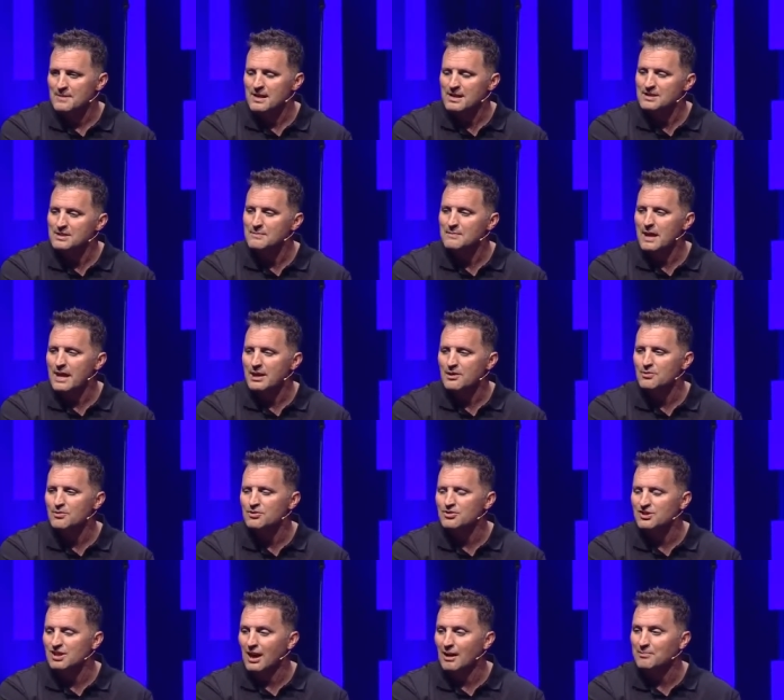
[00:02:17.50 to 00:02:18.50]
He's a man who
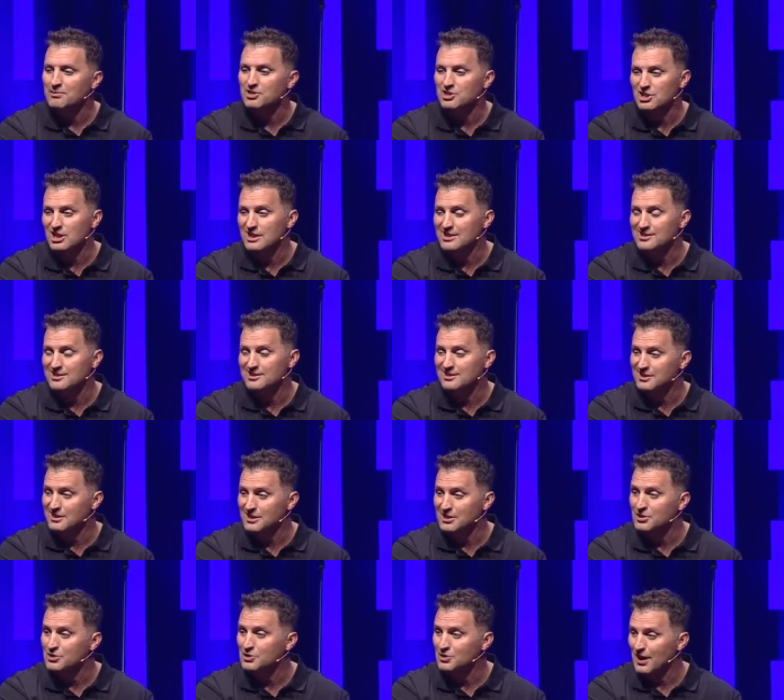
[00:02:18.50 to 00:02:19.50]
stopped Jesus
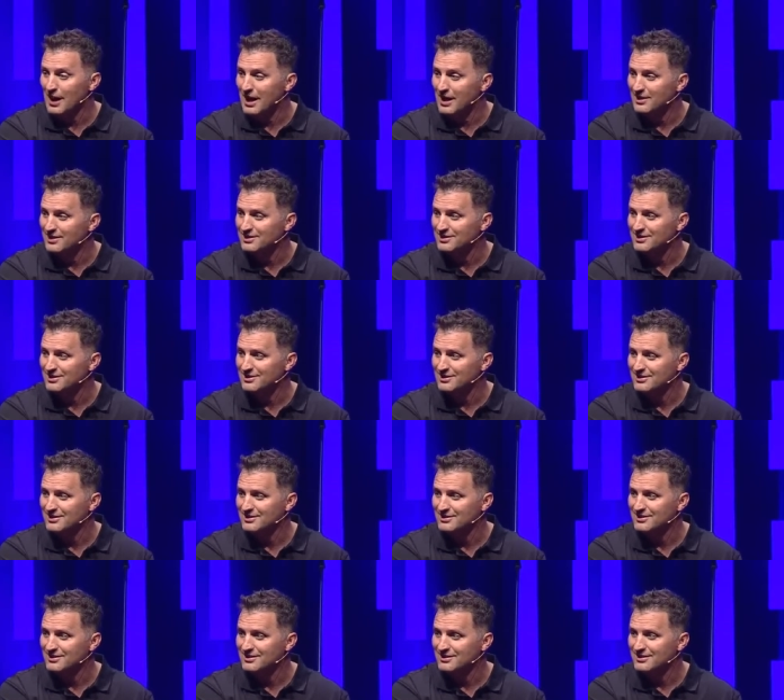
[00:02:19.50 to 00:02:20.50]
in his tracks.
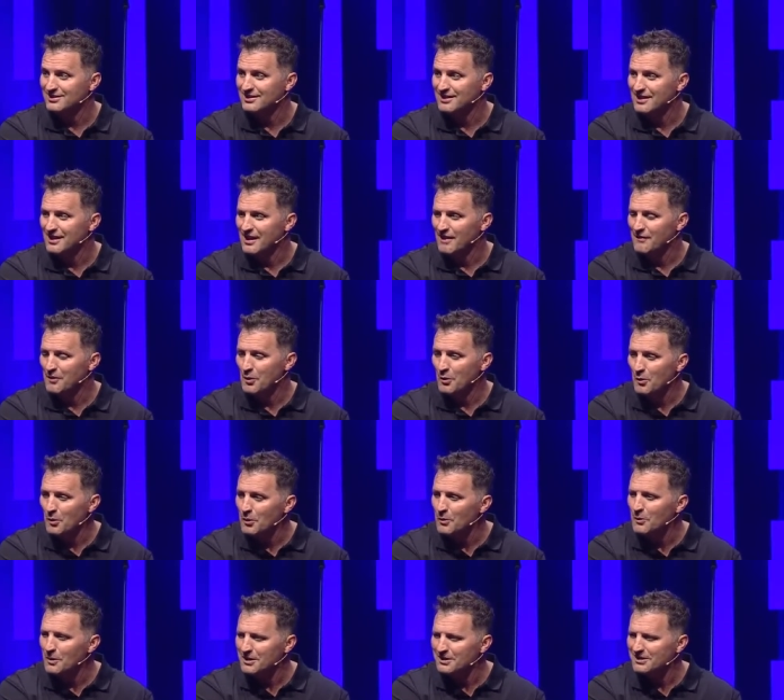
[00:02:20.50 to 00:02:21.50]
Have you ever
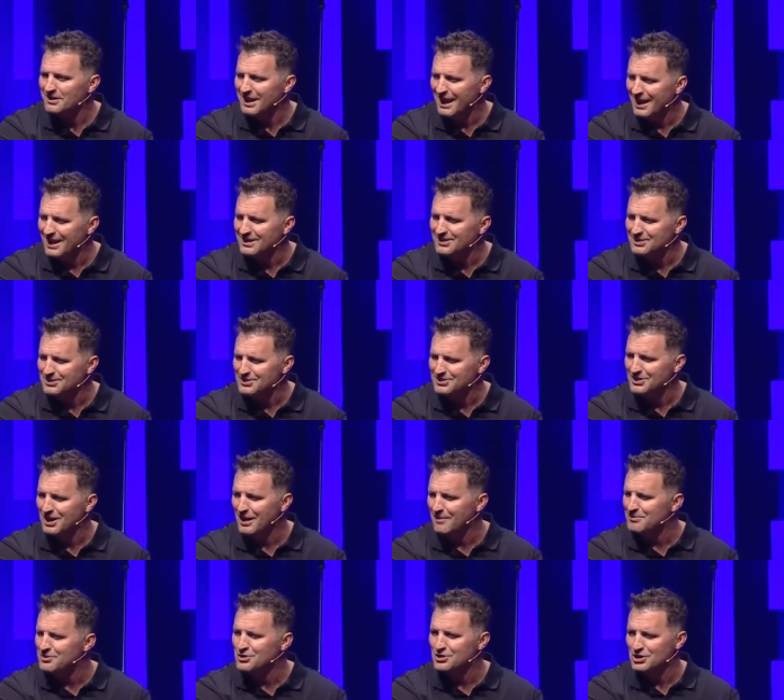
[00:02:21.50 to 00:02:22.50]
wondered what it takes to
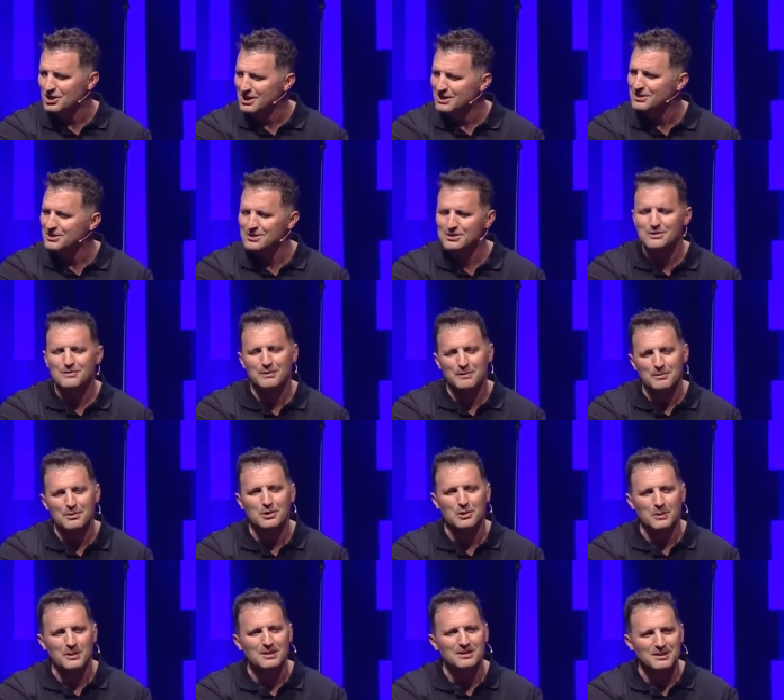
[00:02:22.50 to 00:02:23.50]
stop Jesus from
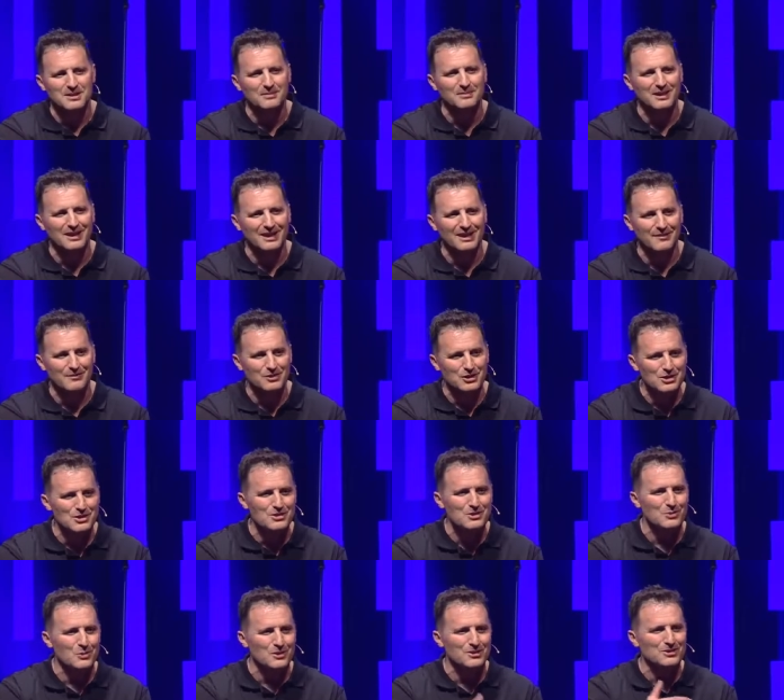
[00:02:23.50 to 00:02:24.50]
doing something? If
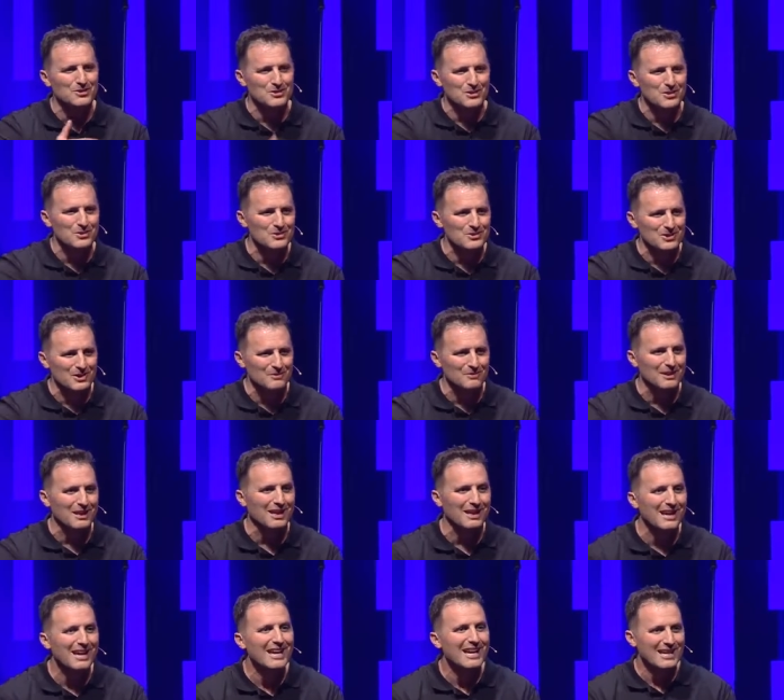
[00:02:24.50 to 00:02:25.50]
Jesus wants to do
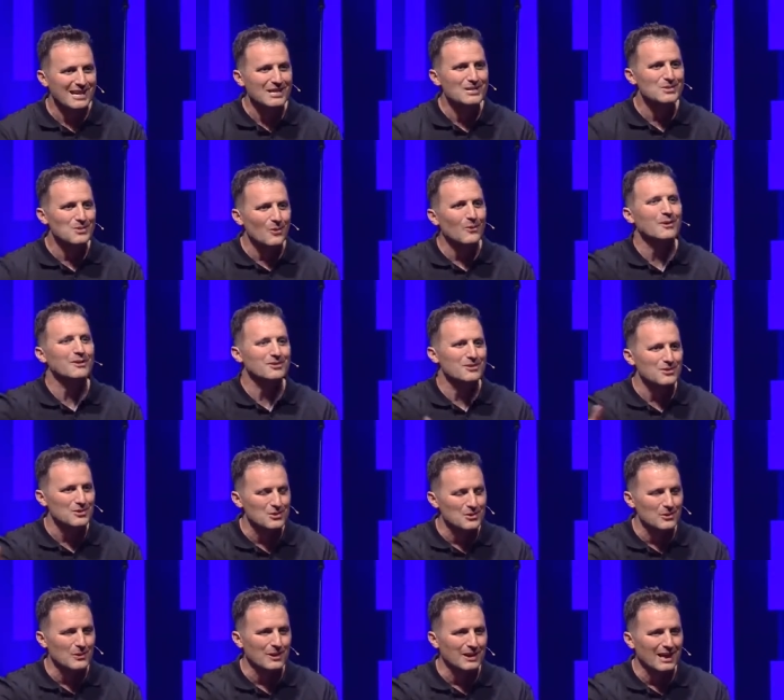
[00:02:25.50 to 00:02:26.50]
something, he's going to
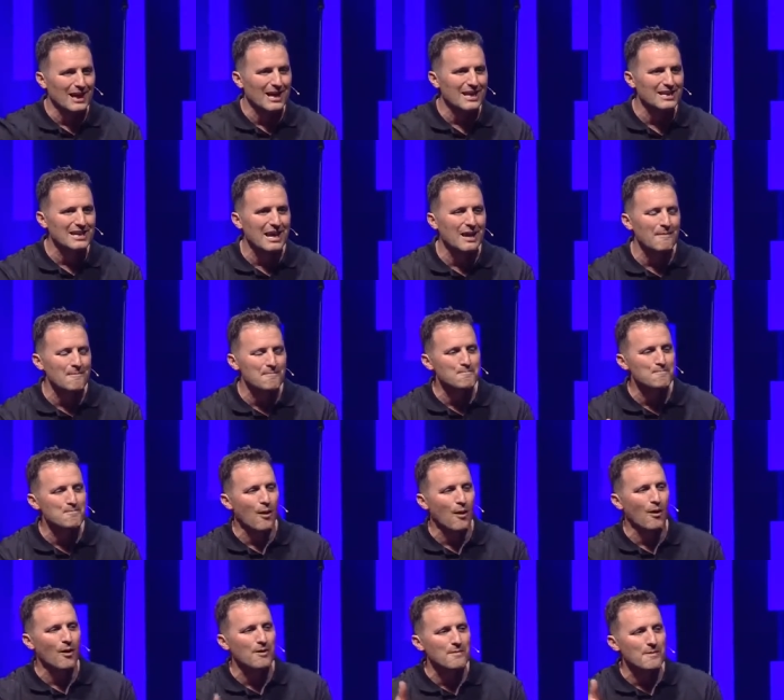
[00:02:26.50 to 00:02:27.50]
do it. And yet,
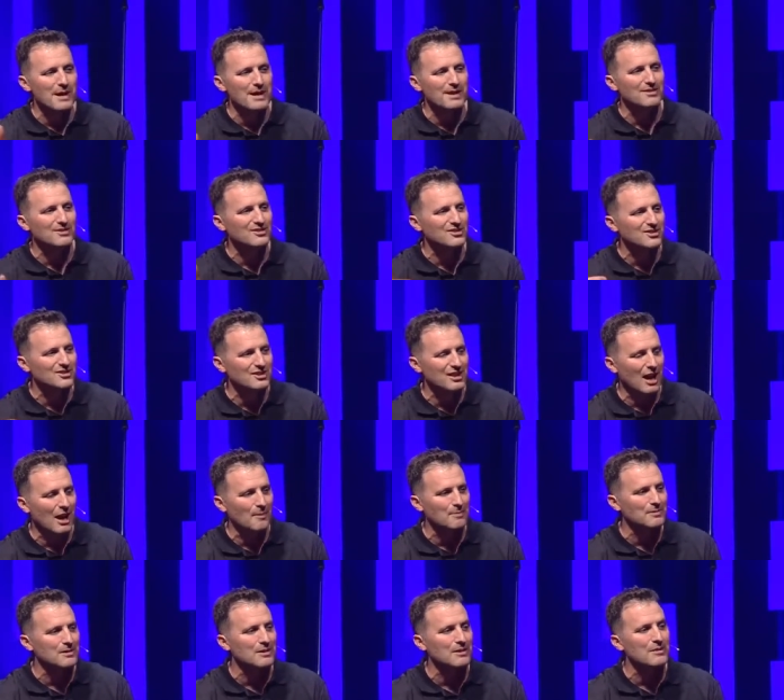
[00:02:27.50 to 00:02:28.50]
Bartimaeus
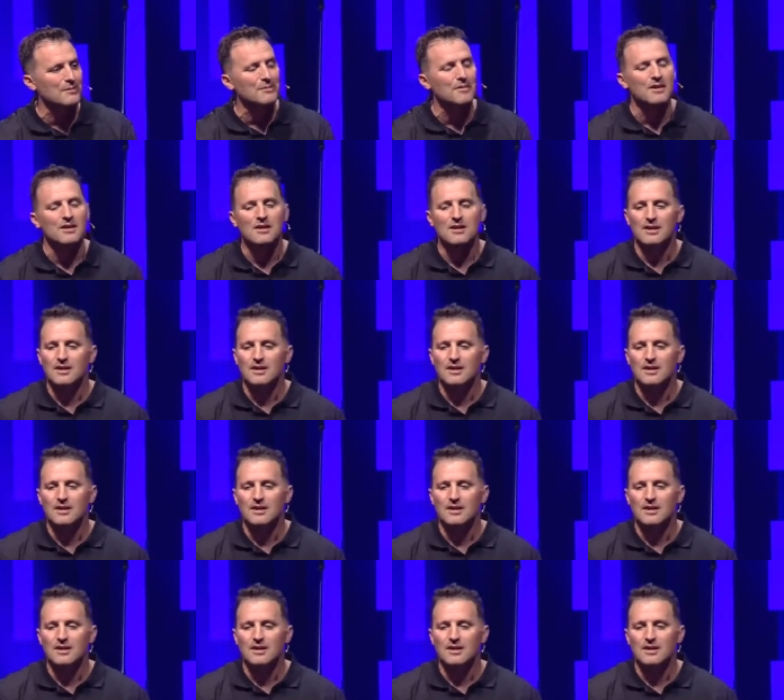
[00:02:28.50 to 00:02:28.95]
stopped him